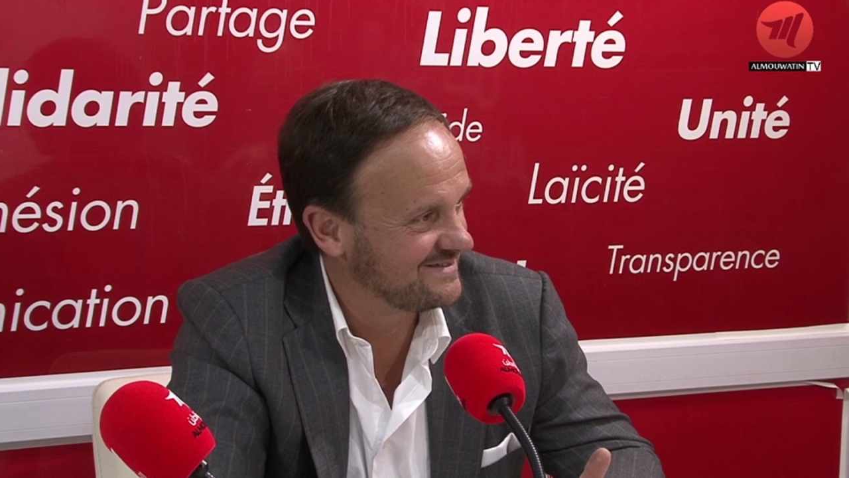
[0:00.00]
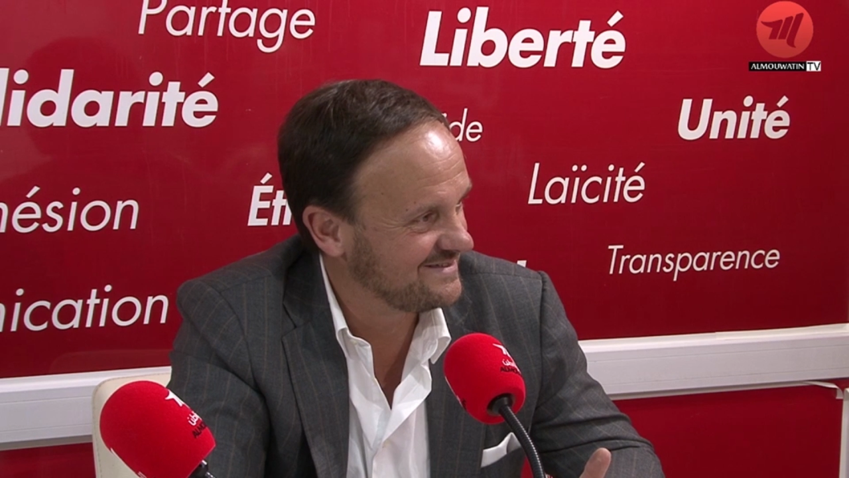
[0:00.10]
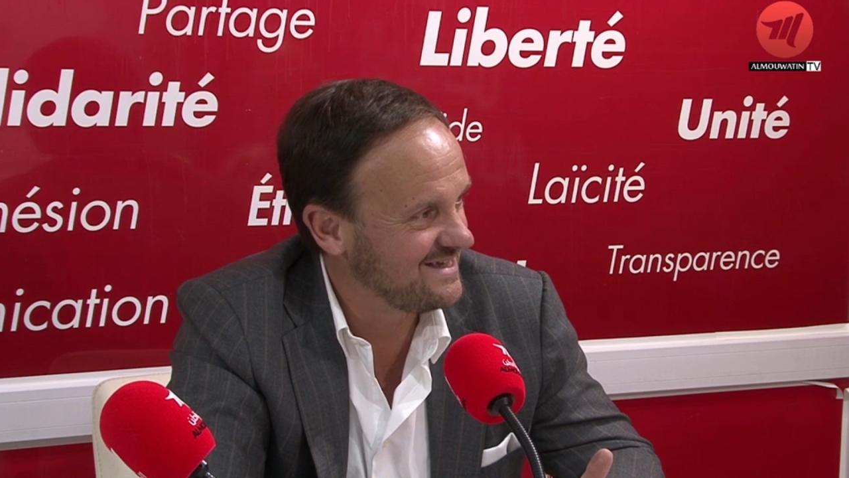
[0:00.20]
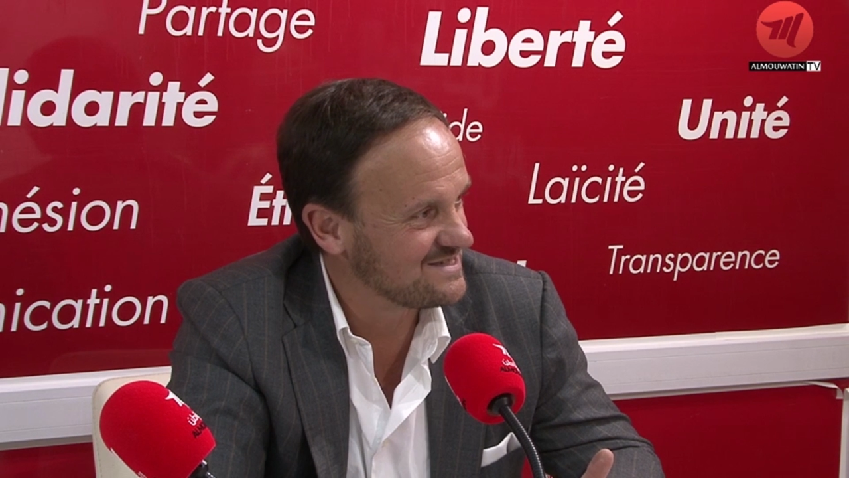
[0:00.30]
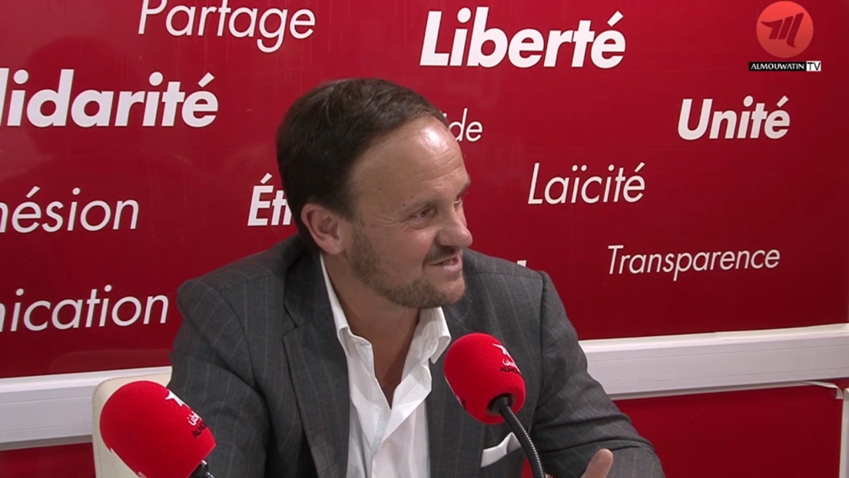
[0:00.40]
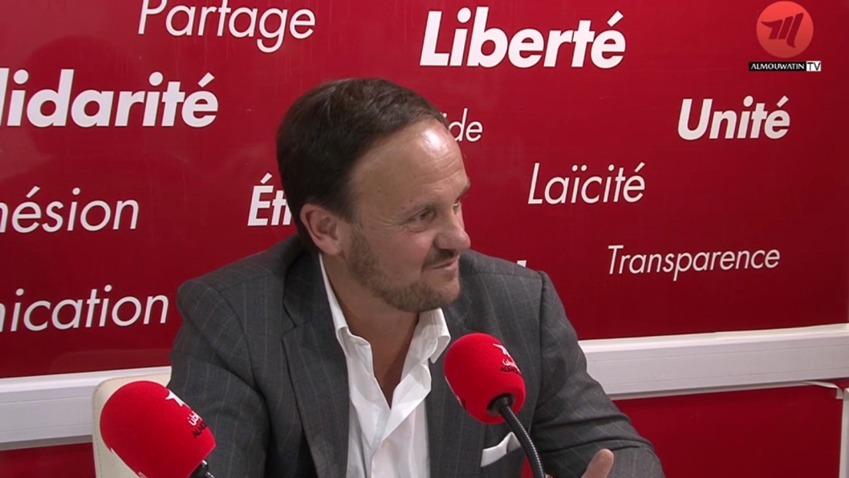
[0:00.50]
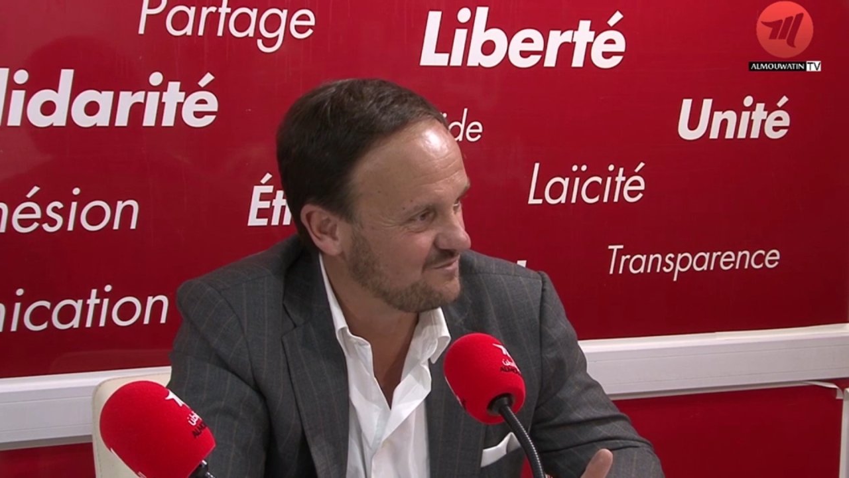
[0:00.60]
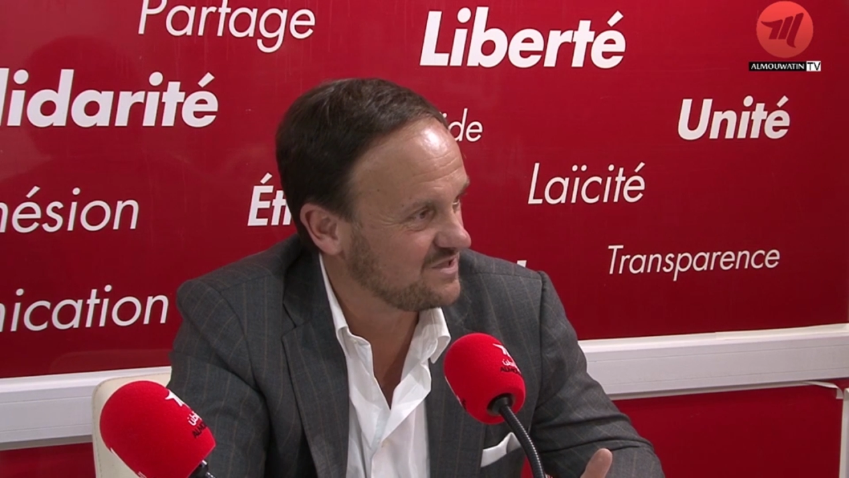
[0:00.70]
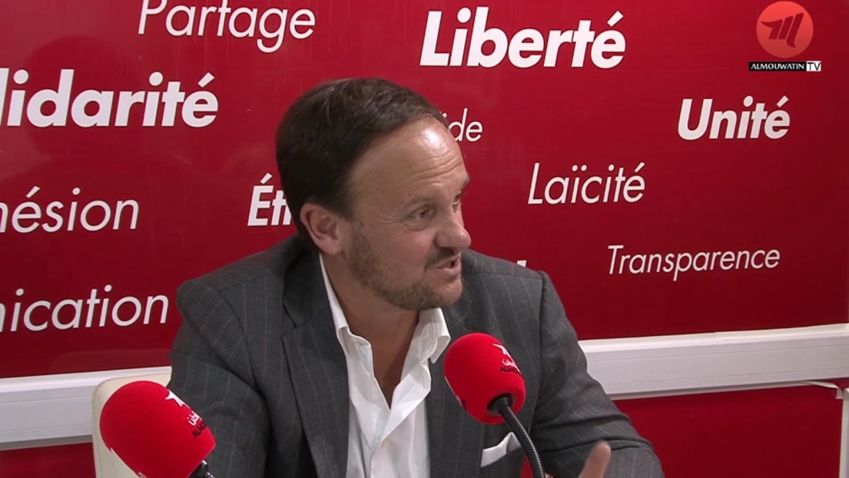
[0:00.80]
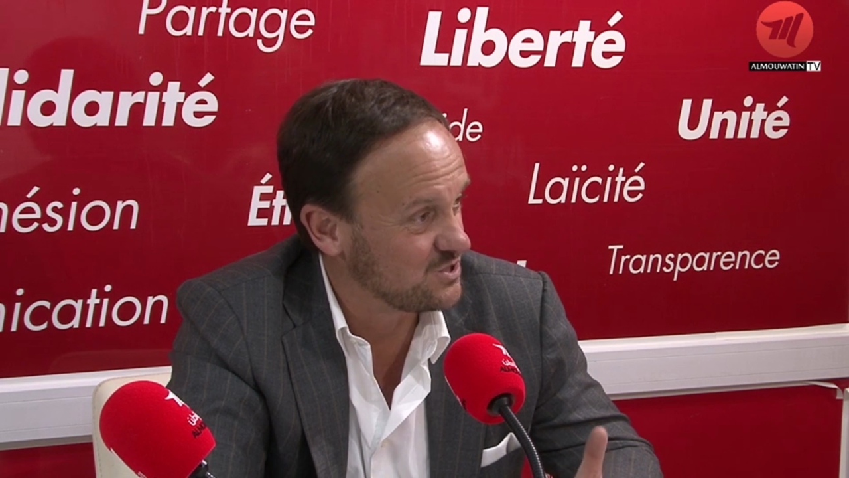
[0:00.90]
That's
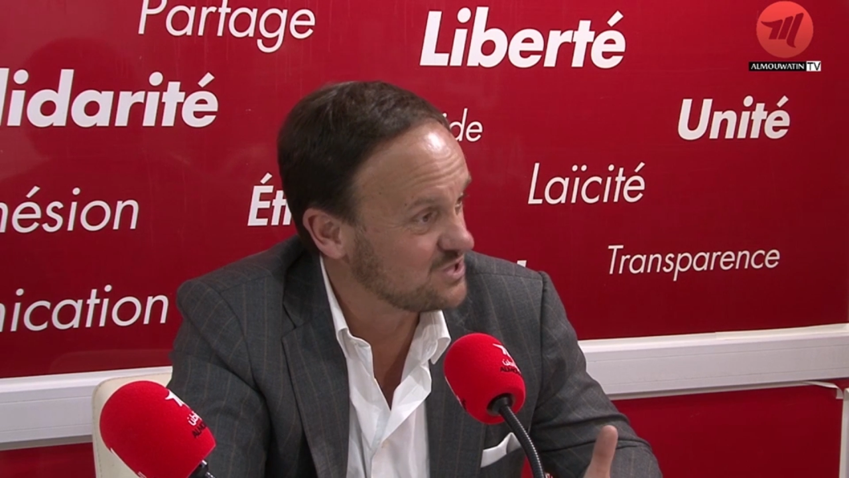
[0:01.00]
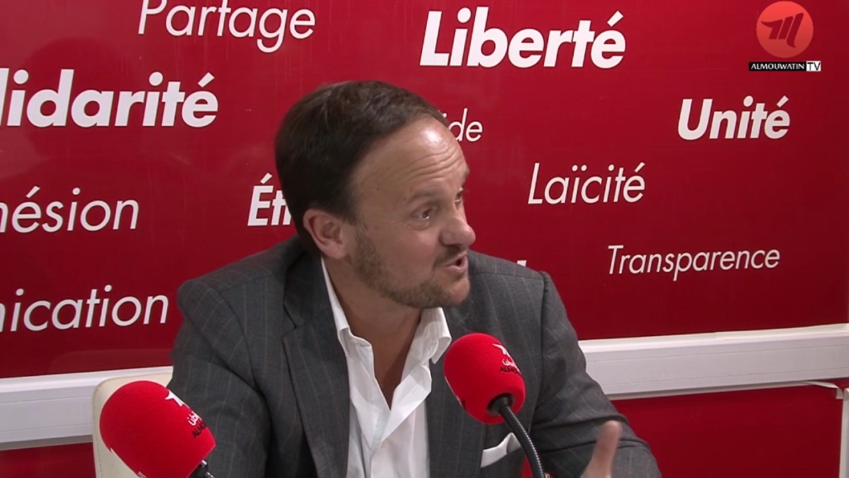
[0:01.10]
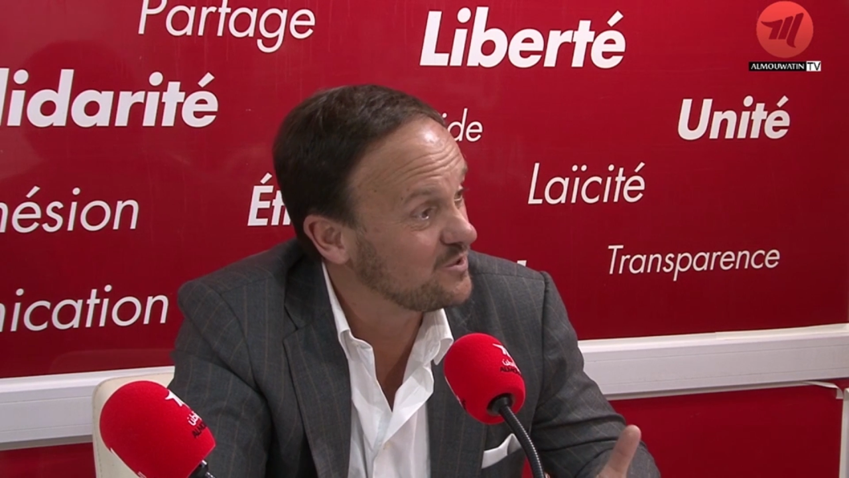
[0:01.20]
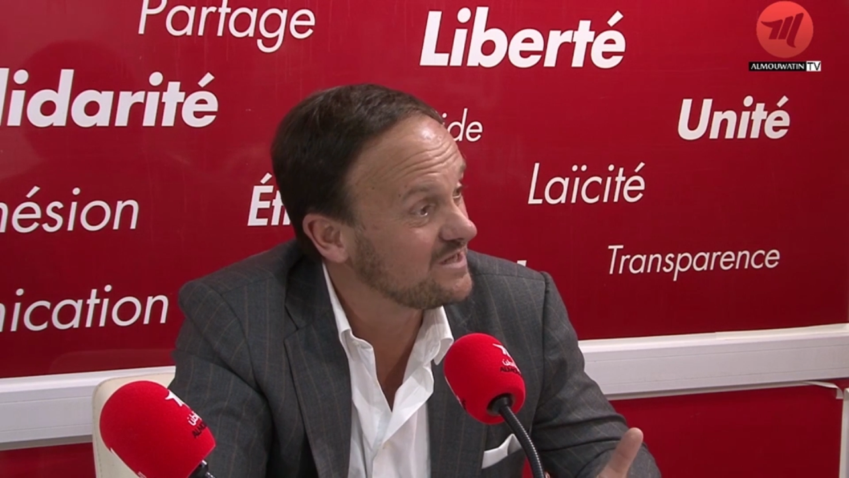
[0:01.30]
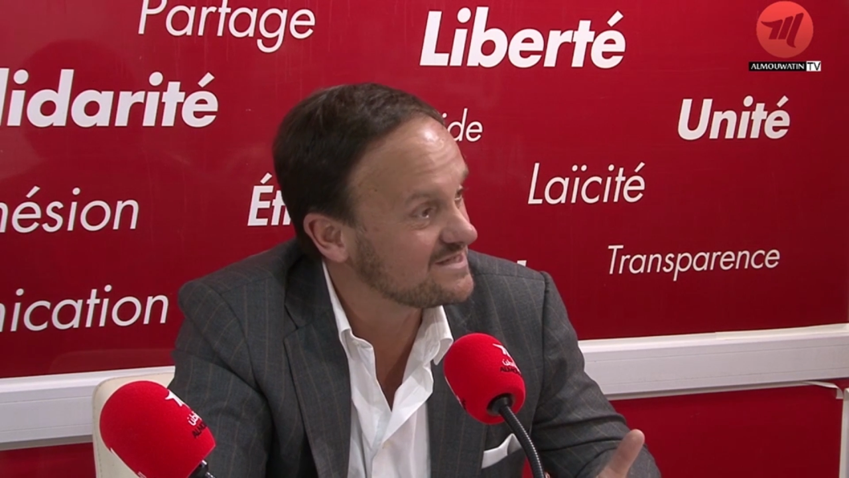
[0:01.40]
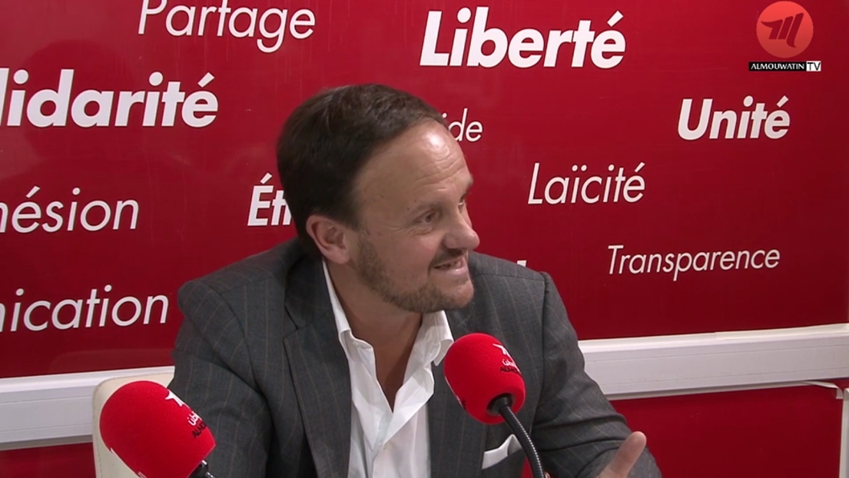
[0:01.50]
competition. That's the real